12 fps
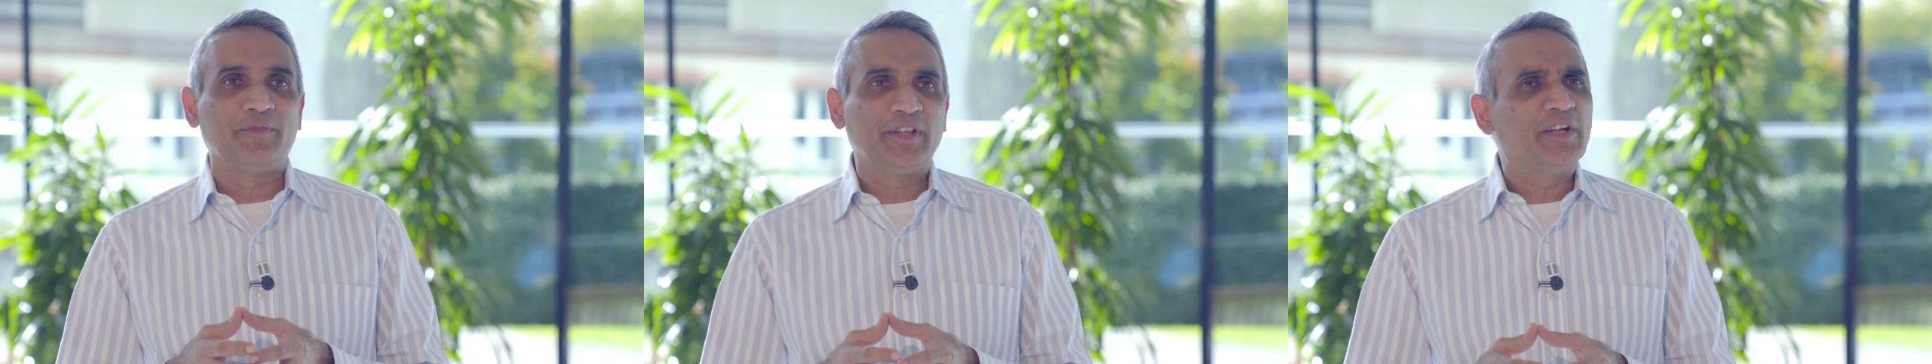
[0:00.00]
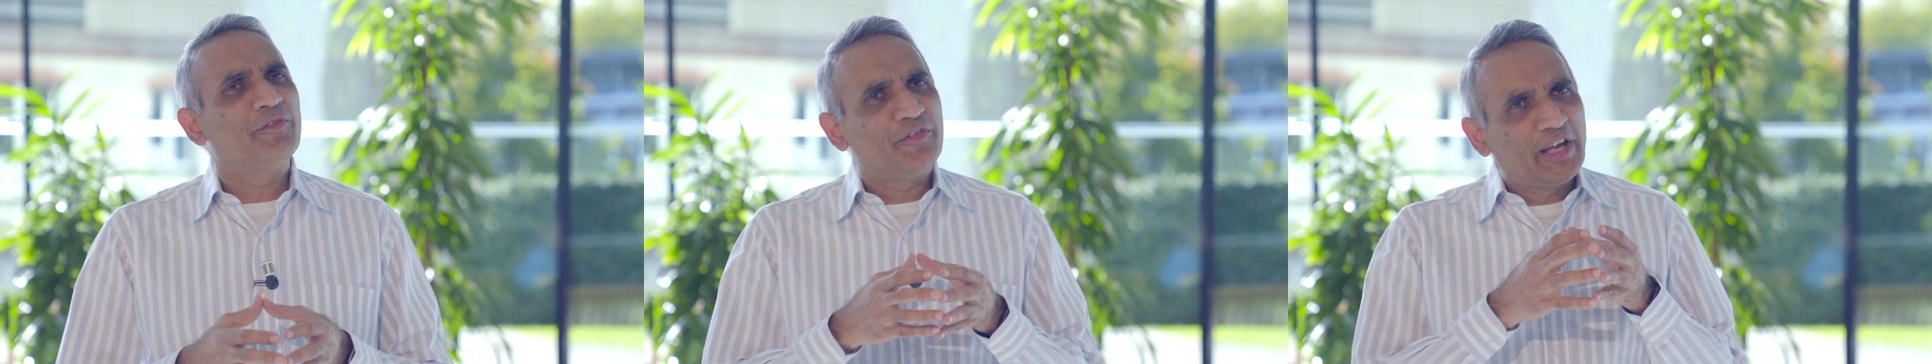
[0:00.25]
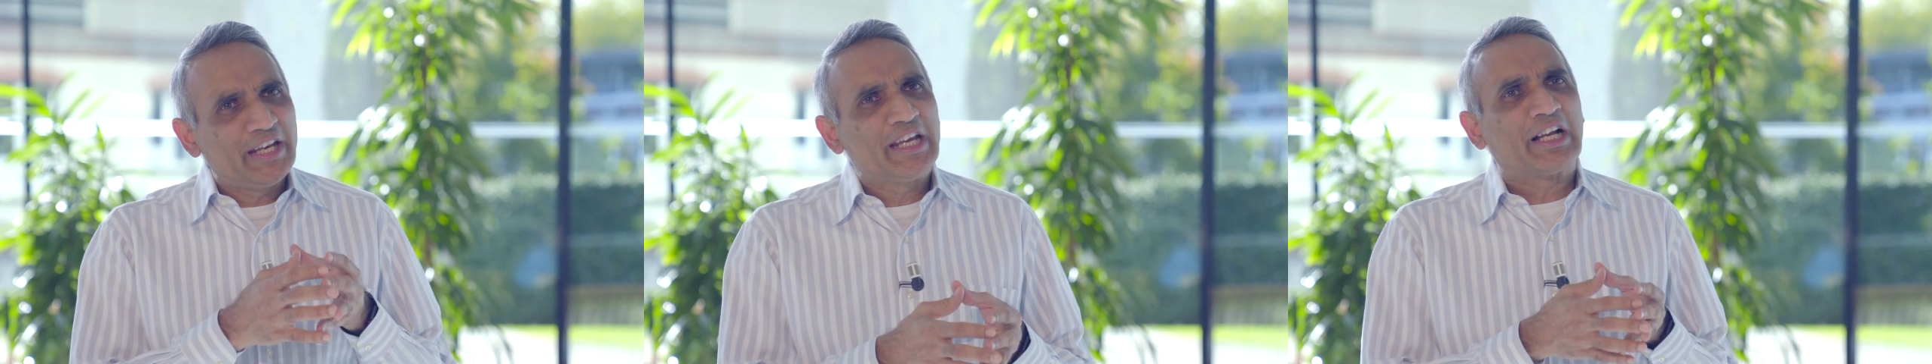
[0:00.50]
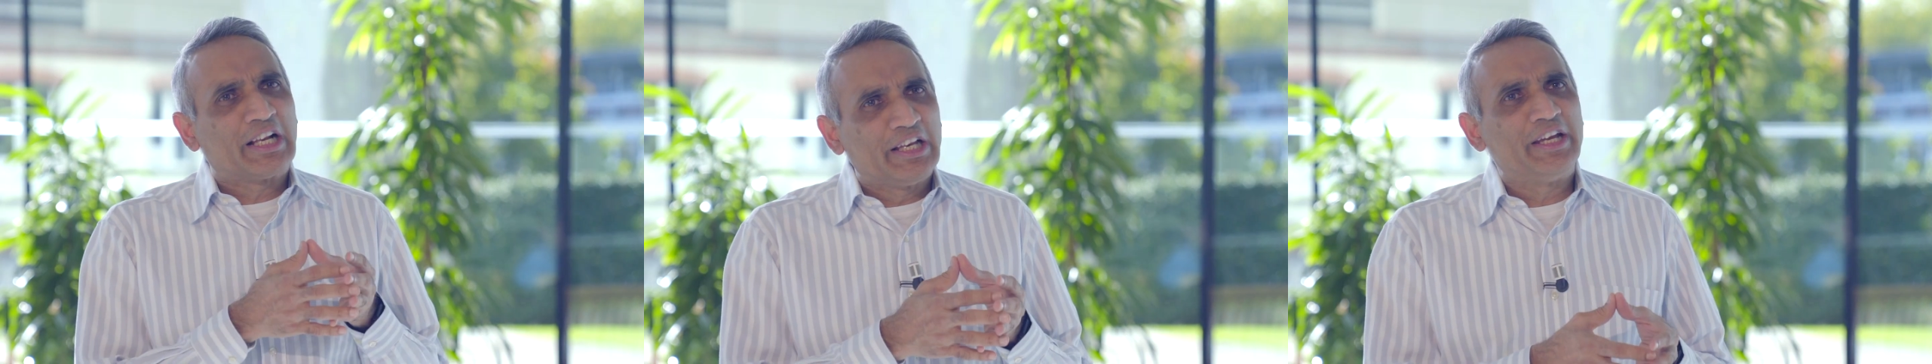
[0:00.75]
with a
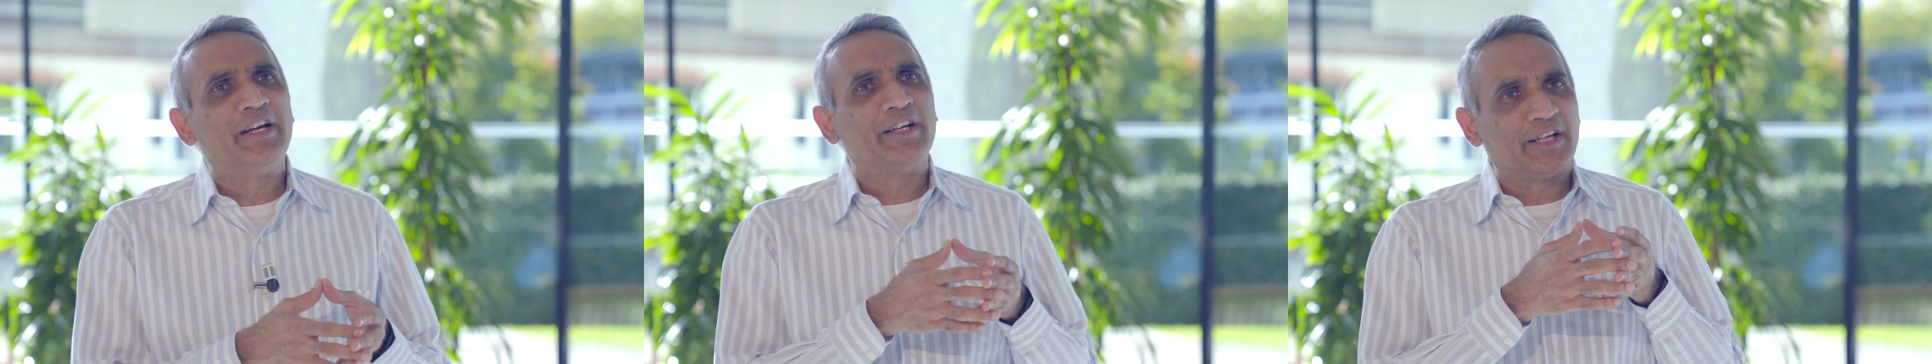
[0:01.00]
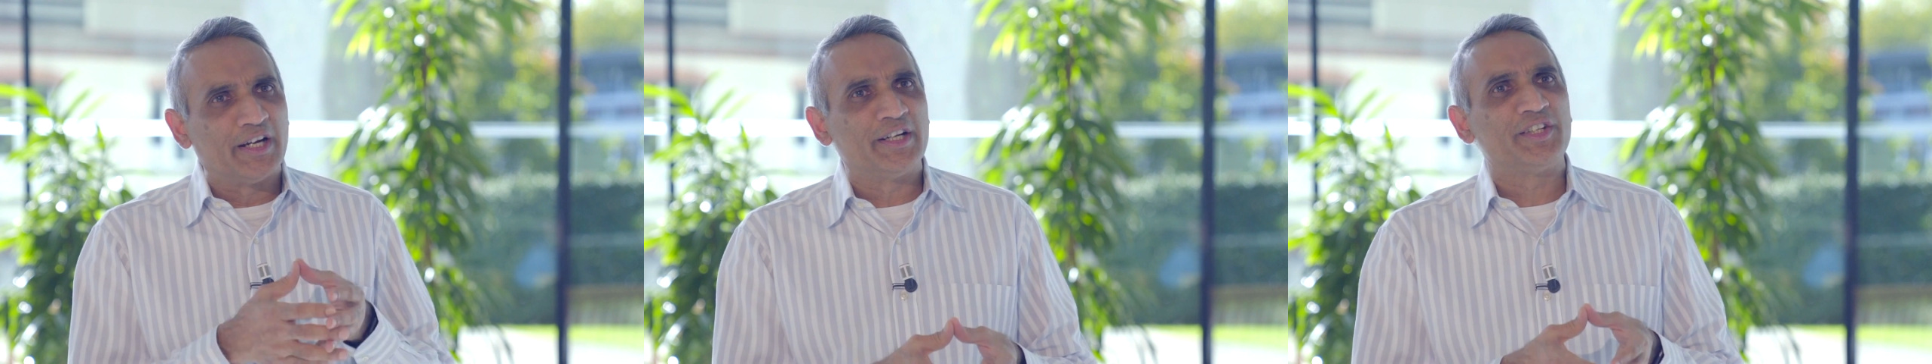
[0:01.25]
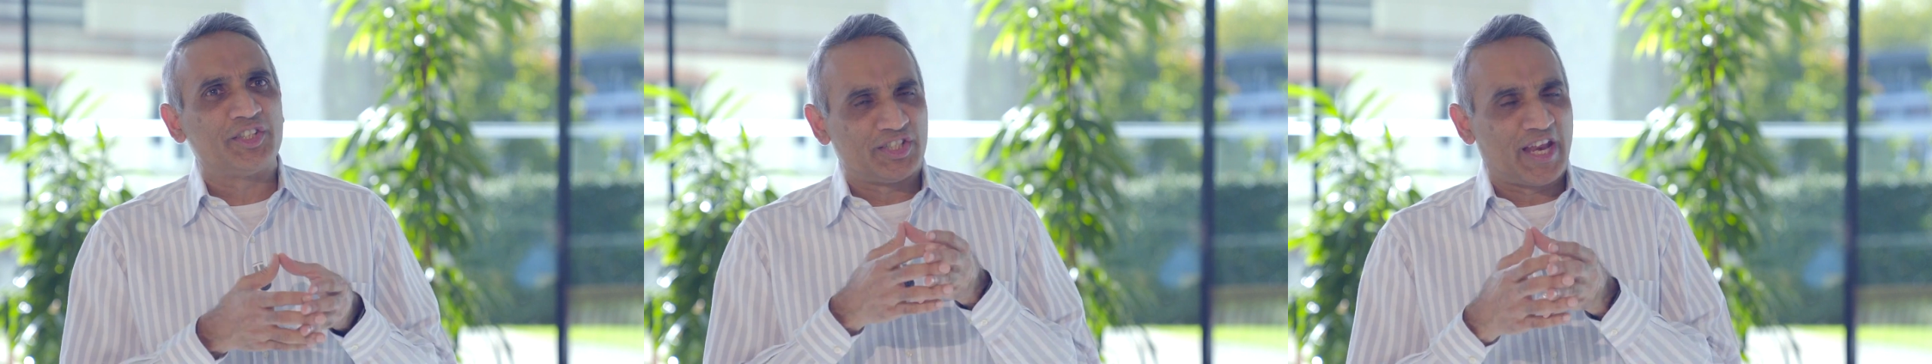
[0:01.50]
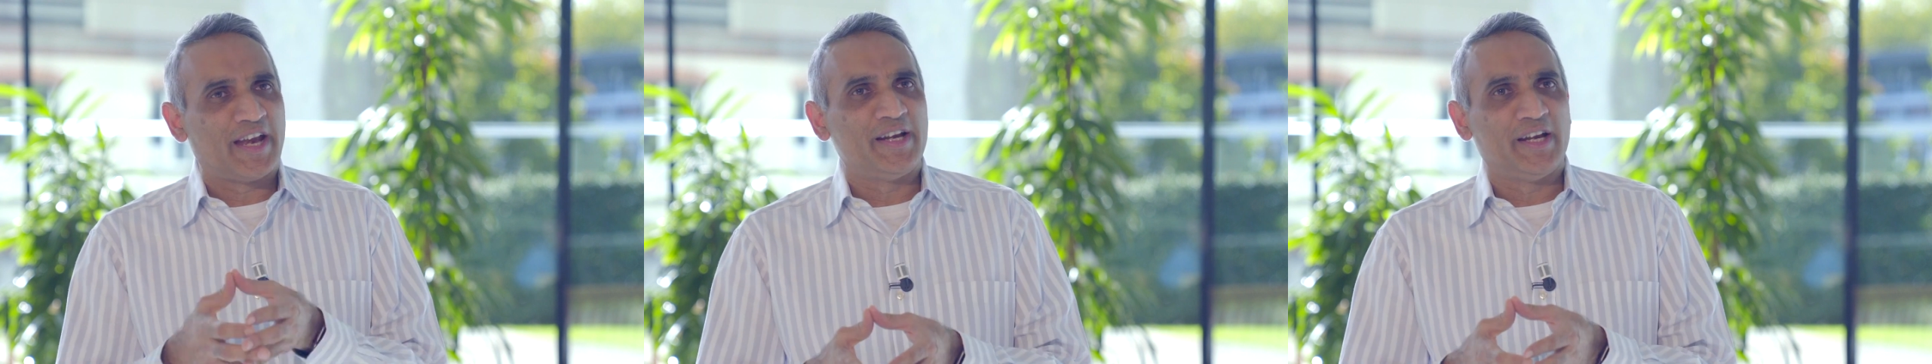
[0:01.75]
very clear
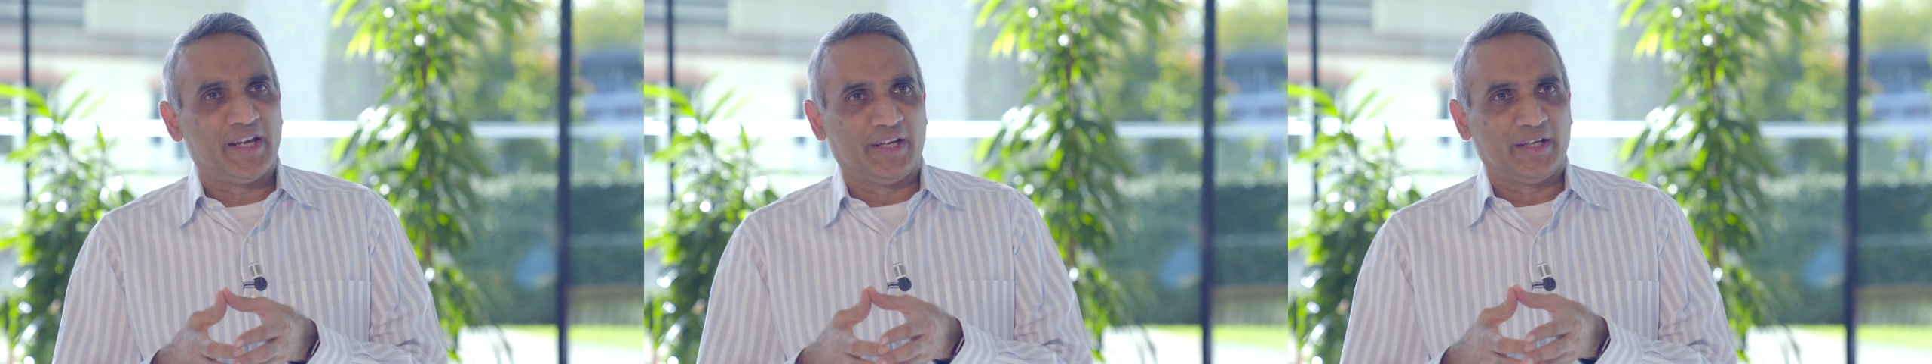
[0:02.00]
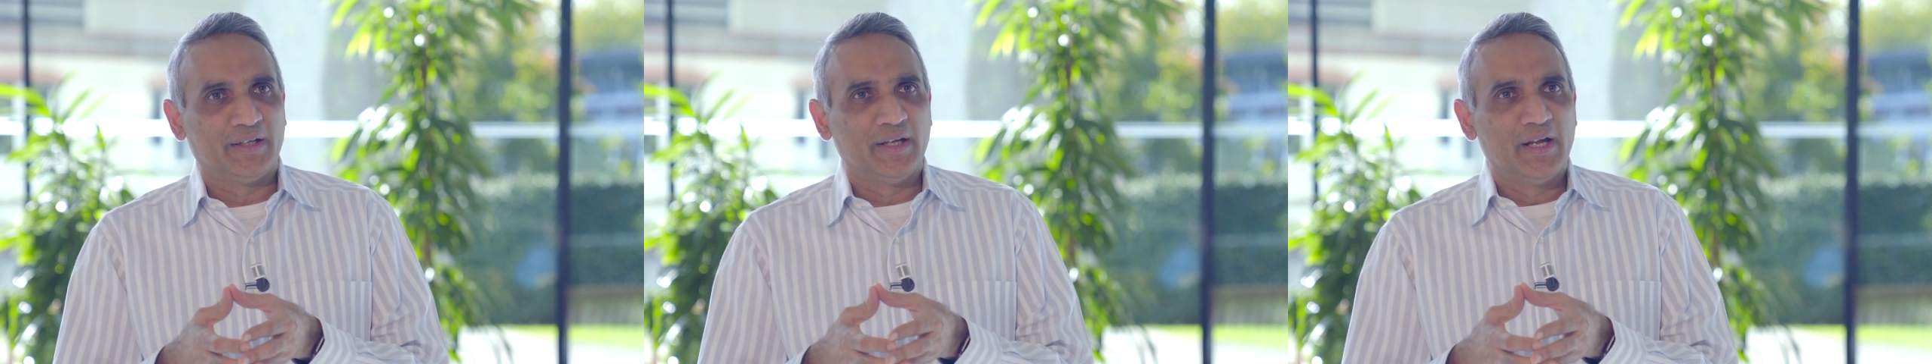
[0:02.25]
understanding